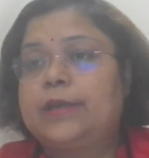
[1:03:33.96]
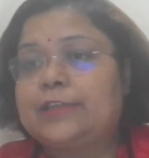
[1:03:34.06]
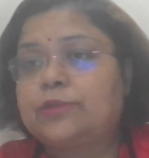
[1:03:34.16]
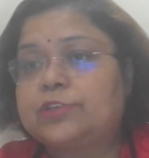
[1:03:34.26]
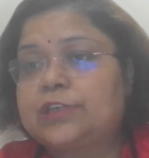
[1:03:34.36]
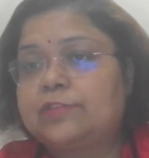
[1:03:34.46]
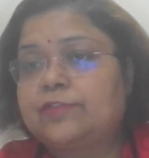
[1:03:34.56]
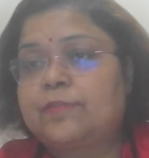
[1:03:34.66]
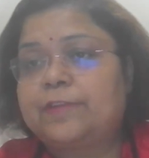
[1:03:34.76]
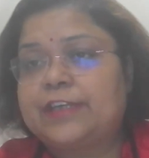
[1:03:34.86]
Next question
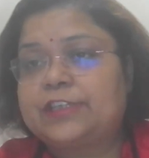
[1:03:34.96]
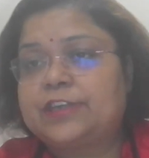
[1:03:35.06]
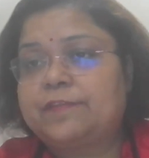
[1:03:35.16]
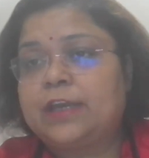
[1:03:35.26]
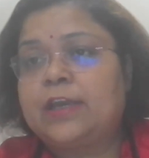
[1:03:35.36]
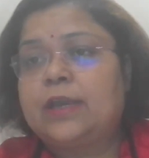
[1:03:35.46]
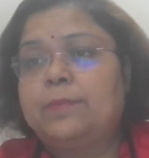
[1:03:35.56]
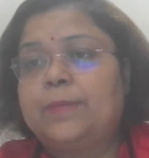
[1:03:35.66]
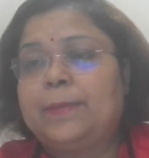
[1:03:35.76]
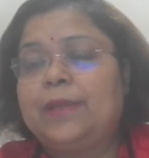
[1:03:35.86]
is from Vaishnavi.
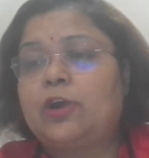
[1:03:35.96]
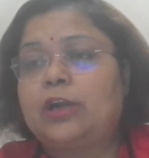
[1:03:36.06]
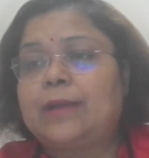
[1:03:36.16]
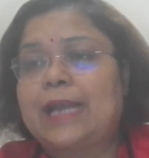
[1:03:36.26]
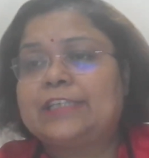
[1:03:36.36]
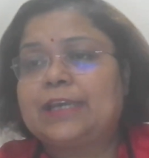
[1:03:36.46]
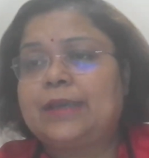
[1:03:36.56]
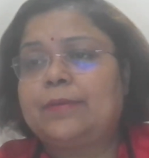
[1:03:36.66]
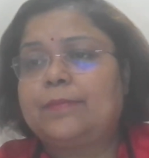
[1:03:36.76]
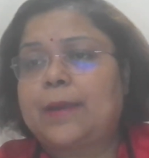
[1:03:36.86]
Baby not
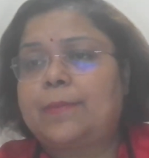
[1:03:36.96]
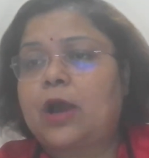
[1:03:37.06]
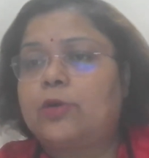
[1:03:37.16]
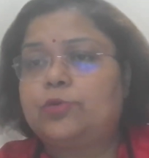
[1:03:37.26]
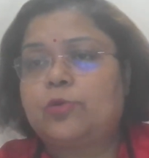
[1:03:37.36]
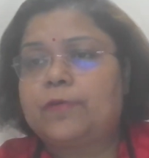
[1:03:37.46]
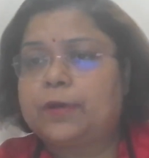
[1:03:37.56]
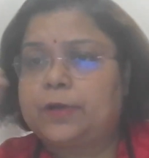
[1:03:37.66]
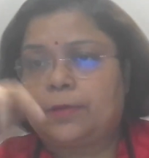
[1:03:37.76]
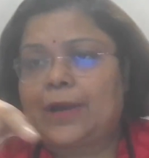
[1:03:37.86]
latching, ma'am, how to
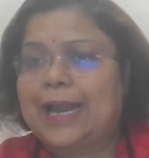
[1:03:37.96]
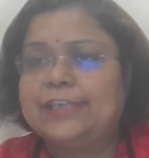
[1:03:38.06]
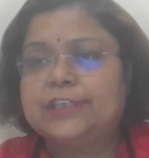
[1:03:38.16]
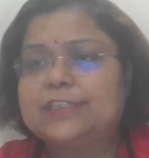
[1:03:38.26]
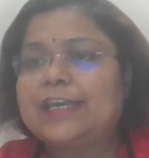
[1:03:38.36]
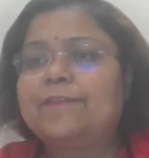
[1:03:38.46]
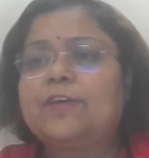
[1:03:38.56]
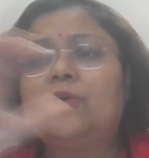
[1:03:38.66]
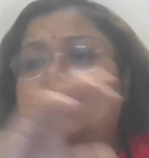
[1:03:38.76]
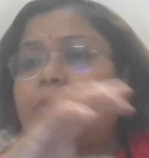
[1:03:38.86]
overcome? I just
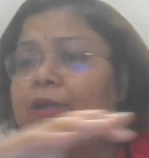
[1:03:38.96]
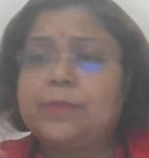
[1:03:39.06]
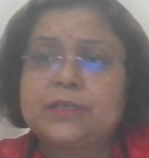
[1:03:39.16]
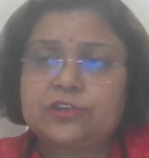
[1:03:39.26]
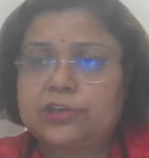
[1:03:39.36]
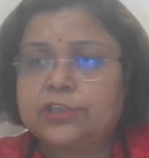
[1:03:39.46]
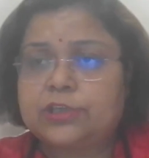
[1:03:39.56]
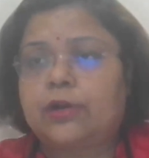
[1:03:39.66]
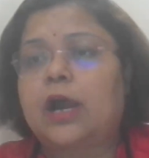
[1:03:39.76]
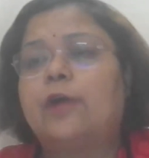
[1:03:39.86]
gave a good
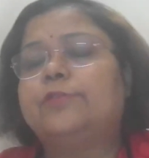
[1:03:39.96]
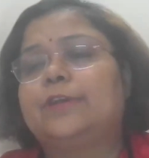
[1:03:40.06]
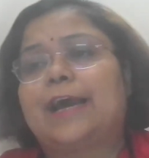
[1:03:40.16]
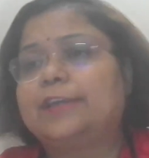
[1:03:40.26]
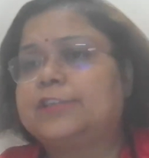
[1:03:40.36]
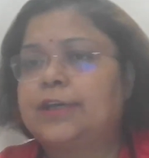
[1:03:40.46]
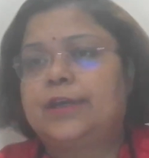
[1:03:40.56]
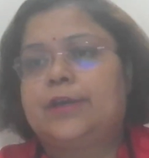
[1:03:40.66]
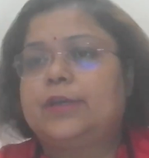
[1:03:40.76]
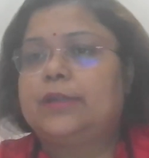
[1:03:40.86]
demonstration on how to latch.
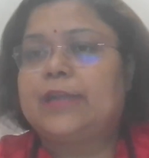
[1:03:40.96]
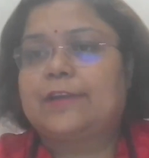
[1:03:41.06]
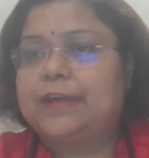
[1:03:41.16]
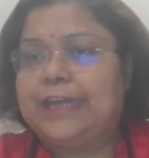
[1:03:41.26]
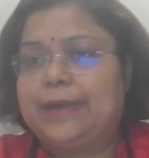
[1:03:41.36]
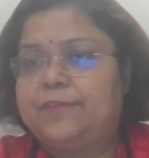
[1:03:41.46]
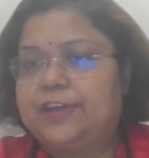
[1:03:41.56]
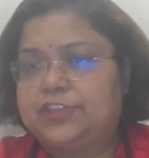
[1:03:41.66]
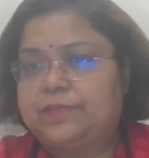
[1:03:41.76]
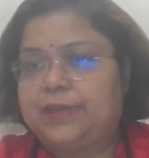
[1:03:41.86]
That will help
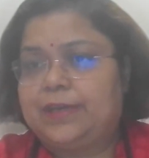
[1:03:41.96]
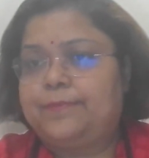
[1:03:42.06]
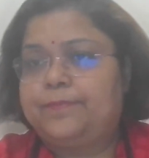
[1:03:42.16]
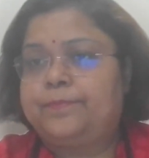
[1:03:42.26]
Vaishnavi.